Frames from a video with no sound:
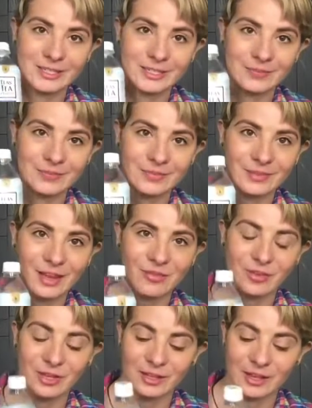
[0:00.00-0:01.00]
tea. I
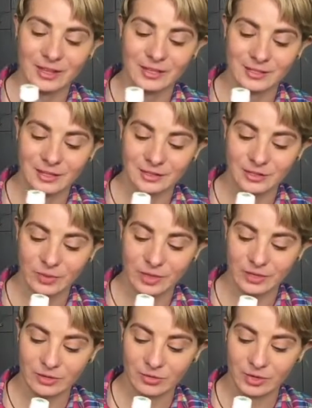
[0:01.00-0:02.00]
really like these
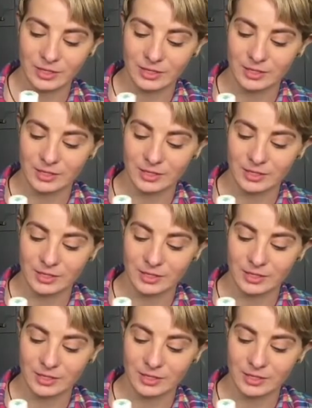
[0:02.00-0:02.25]
unsweetened green